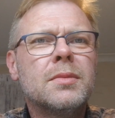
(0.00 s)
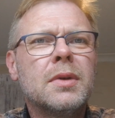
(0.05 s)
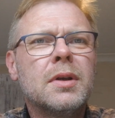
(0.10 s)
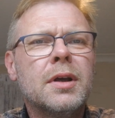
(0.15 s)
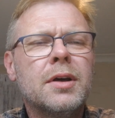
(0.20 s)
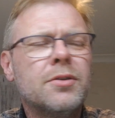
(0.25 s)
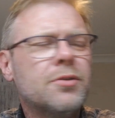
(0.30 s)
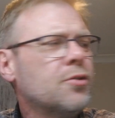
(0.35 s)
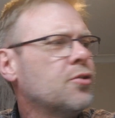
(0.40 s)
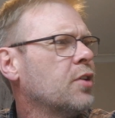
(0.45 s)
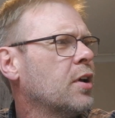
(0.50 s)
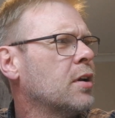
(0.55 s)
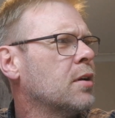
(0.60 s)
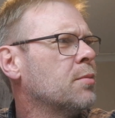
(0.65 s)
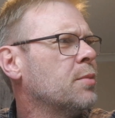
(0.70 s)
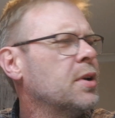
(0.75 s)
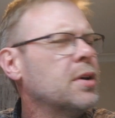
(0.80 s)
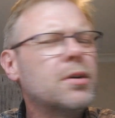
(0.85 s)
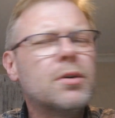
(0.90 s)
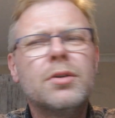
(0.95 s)
ladies and
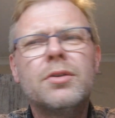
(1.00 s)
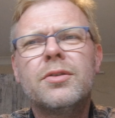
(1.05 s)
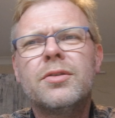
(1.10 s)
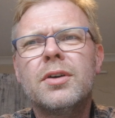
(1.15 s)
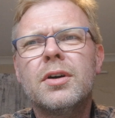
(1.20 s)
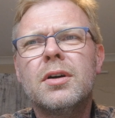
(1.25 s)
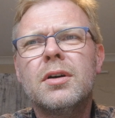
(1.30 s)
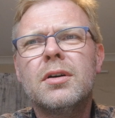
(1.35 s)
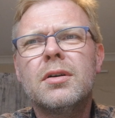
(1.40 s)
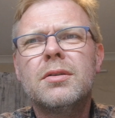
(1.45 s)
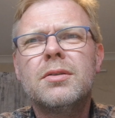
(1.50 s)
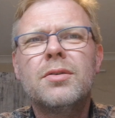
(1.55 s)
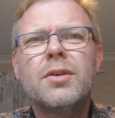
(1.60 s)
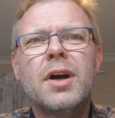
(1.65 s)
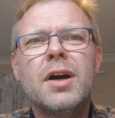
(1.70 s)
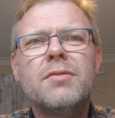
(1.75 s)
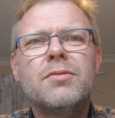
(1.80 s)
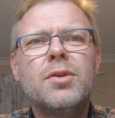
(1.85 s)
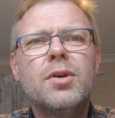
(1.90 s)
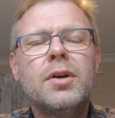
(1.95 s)
gentlemen, good to
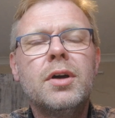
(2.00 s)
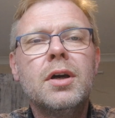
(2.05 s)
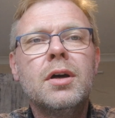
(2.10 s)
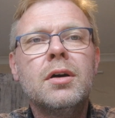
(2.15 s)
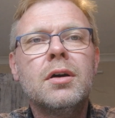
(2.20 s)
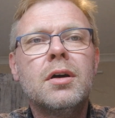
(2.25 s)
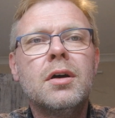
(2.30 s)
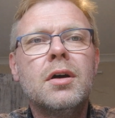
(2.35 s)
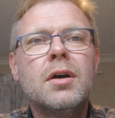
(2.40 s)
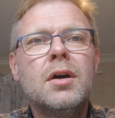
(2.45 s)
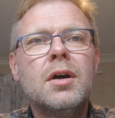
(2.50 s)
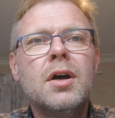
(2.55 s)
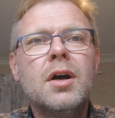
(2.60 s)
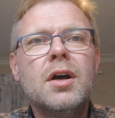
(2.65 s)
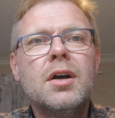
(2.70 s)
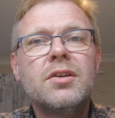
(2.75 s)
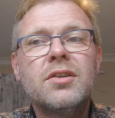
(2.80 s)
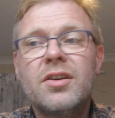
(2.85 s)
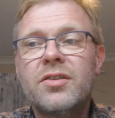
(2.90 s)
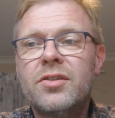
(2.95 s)
have you here.
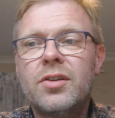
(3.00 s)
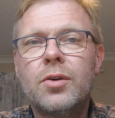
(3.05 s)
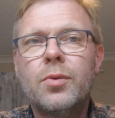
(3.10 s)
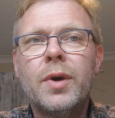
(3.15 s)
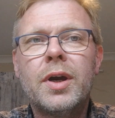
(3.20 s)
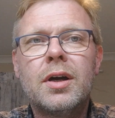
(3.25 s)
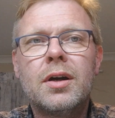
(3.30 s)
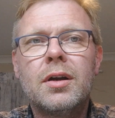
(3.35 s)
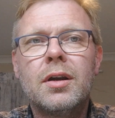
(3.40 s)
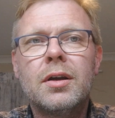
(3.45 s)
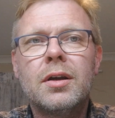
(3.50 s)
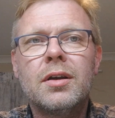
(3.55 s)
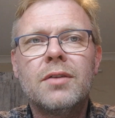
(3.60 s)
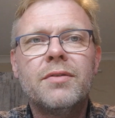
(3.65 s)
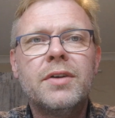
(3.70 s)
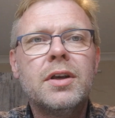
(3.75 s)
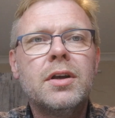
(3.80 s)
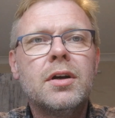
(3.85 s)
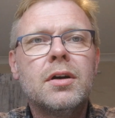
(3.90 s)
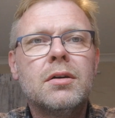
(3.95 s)
Just a quick little
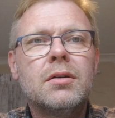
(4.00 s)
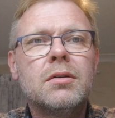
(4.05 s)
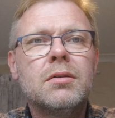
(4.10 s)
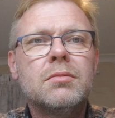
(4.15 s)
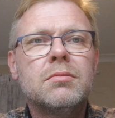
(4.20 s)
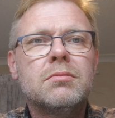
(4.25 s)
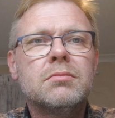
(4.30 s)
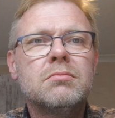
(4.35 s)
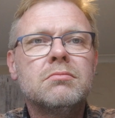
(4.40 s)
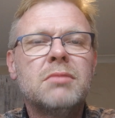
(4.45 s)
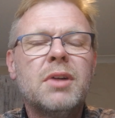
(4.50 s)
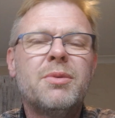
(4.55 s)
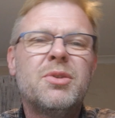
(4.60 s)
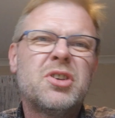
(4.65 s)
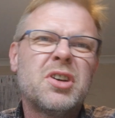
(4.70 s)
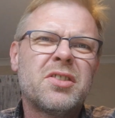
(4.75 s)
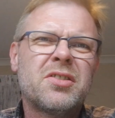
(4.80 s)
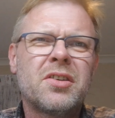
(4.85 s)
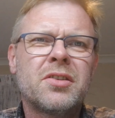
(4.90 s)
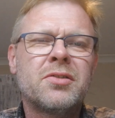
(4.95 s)
video, maybe
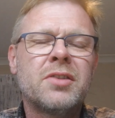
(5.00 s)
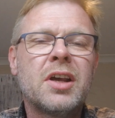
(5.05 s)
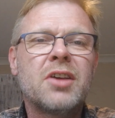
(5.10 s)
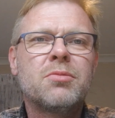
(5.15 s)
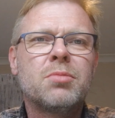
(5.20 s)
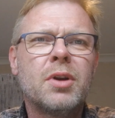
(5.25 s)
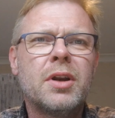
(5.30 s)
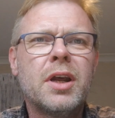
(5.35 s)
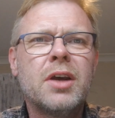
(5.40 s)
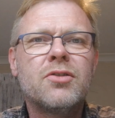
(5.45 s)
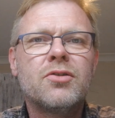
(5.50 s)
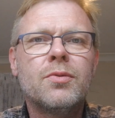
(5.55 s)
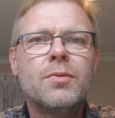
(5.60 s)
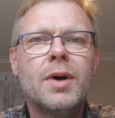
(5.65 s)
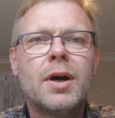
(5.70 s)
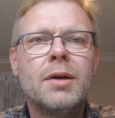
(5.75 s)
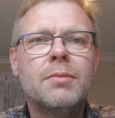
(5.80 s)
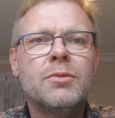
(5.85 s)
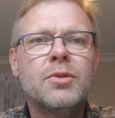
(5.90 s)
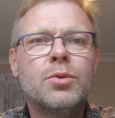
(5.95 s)
just as an explanation
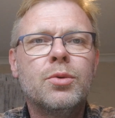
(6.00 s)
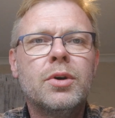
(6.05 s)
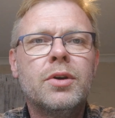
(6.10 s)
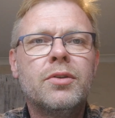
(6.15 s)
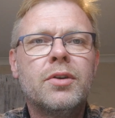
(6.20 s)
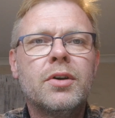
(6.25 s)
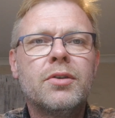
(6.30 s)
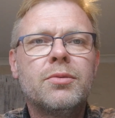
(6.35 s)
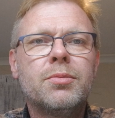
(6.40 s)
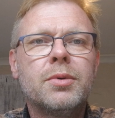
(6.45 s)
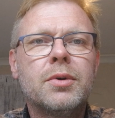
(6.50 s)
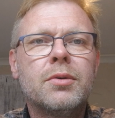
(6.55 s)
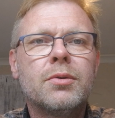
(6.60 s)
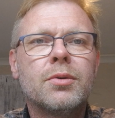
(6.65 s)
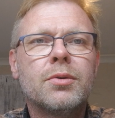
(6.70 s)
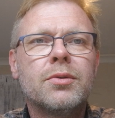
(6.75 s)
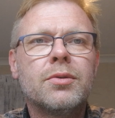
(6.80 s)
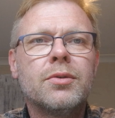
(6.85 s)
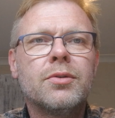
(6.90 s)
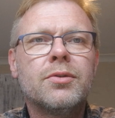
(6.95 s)
why I'm doing this,
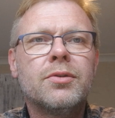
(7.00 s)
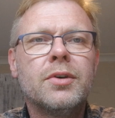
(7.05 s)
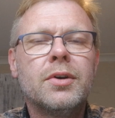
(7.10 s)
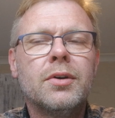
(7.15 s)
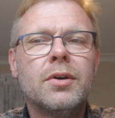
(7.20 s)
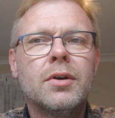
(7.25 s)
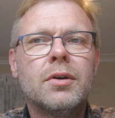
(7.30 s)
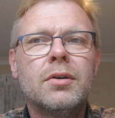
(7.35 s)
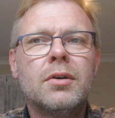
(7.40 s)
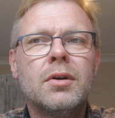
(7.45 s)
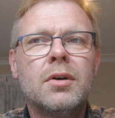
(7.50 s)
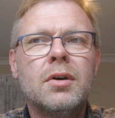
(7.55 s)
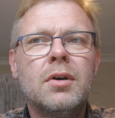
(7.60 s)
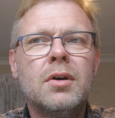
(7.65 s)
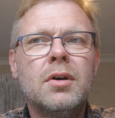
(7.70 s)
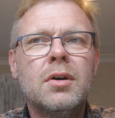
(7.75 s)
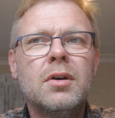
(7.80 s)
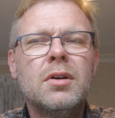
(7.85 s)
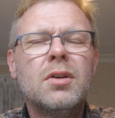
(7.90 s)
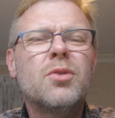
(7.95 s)
because you see
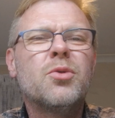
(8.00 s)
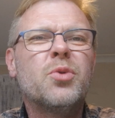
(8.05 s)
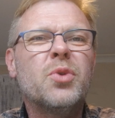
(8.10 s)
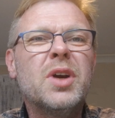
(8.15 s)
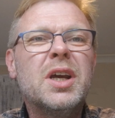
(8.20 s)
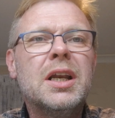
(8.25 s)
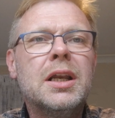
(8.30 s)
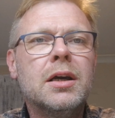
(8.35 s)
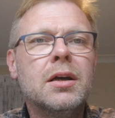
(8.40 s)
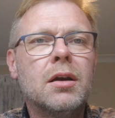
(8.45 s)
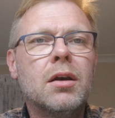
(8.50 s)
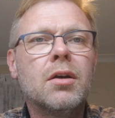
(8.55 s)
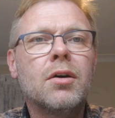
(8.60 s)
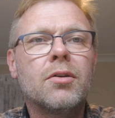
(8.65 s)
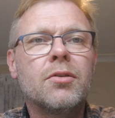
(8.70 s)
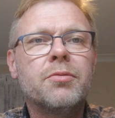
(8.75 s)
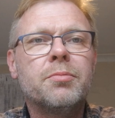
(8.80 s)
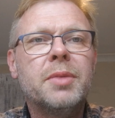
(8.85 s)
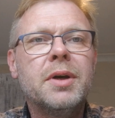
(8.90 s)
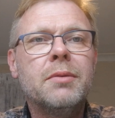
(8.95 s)
not really a
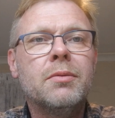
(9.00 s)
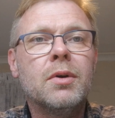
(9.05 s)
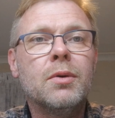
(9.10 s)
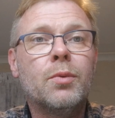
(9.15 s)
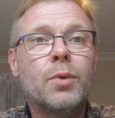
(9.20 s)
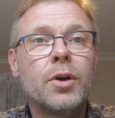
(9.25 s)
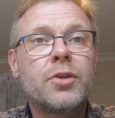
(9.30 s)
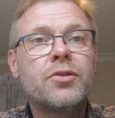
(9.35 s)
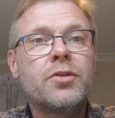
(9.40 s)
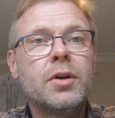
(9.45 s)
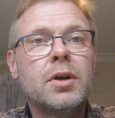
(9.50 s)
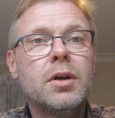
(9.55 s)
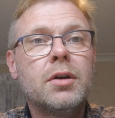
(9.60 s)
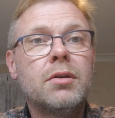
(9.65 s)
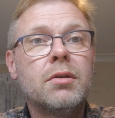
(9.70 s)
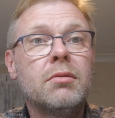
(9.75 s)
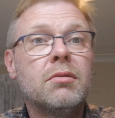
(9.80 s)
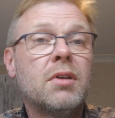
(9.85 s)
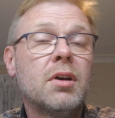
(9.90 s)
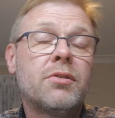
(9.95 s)
lot of people watching
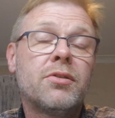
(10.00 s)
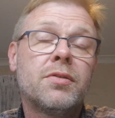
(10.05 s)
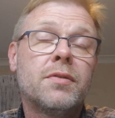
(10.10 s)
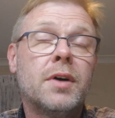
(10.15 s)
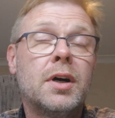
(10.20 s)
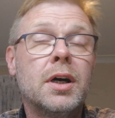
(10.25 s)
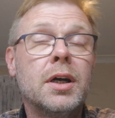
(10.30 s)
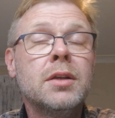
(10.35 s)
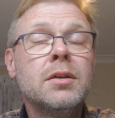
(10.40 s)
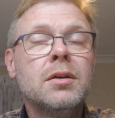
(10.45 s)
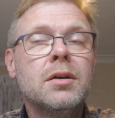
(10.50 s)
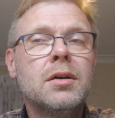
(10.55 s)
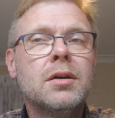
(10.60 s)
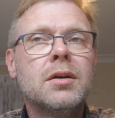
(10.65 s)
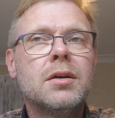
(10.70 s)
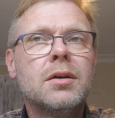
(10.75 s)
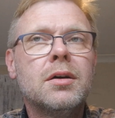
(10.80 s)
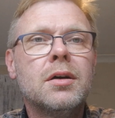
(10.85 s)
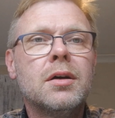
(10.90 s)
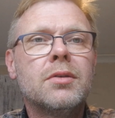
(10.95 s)
it, and that's fine.
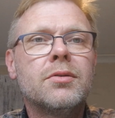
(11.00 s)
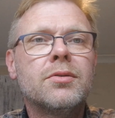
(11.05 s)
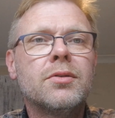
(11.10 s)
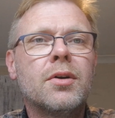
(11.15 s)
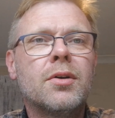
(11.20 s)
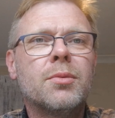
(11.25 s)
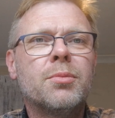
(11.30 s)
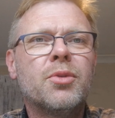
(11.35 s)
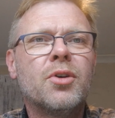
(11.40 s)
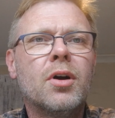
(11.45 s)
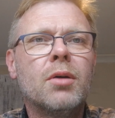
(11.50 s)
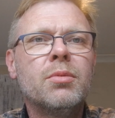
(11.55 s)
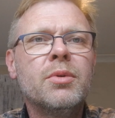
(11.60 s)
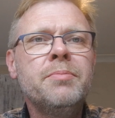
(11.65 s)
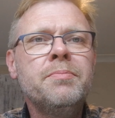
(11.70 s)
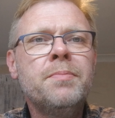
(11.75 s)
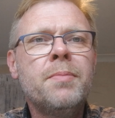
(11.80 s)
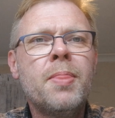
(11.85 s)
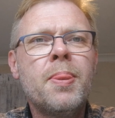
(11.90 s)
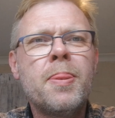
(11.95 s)
It's not a
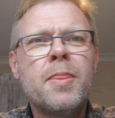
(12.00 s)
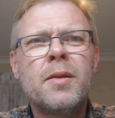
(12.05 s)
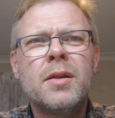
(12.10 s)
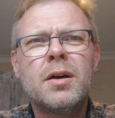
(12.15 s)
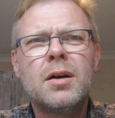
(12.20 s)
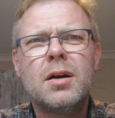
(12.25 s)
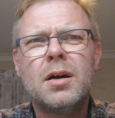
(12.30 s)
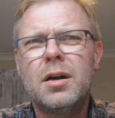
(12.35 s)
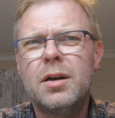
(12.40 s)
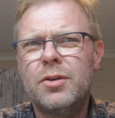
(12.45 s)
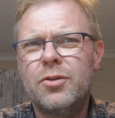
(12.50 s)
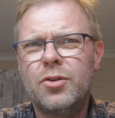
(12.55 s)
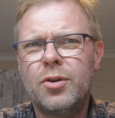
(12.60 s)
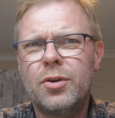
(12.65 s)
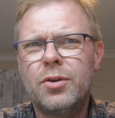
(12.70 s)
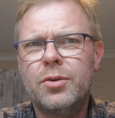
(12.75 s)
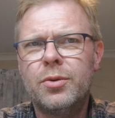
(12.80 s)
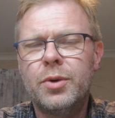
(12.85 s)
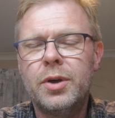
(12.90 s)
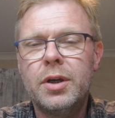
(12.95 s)
problem. I
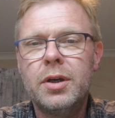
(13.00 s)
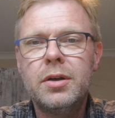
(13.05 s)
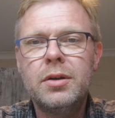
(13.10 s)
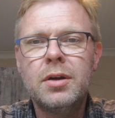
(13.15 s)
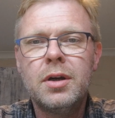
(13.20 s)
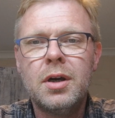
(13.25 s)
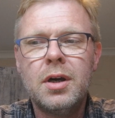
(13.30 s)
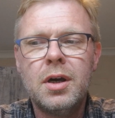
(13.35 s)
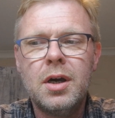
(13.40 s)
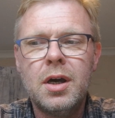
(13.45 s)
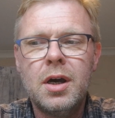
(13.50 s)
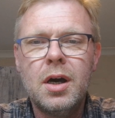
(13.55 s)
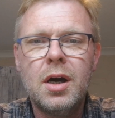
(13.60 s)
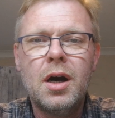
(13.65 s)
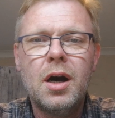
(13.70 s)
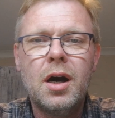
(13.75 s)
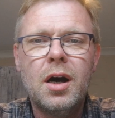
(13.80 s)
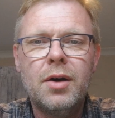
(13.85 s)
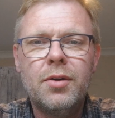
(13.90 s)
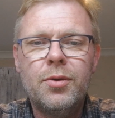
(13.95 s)
enjoy doing it.
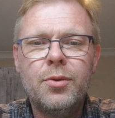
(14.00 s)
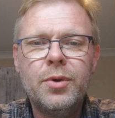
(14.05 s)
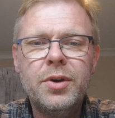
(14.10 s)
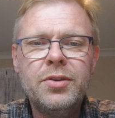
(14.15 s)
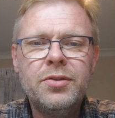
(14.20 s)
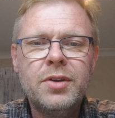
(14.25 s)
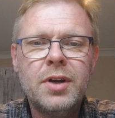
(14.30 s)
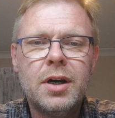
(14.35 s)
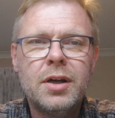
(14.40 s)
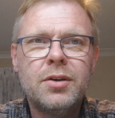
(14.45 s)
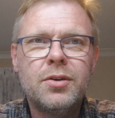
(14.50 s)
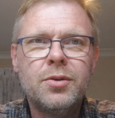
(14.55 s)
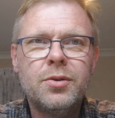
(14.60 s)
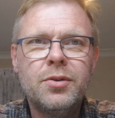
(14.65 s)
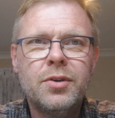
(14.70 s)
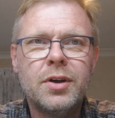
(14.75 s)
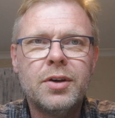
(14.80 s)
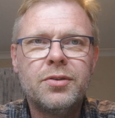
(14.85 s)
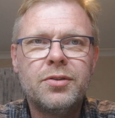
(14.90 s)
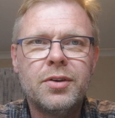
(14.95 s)
The reason I
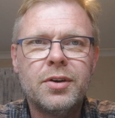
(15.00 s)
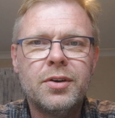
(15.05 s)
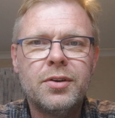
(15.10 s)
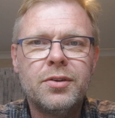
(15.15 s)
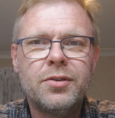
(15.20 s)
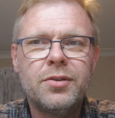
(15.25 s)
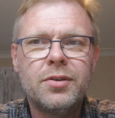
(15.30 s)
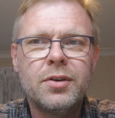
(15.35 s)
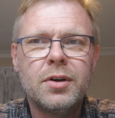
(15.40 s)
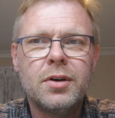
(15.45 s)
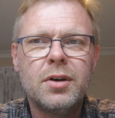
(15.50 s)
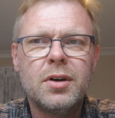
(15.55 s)
do this is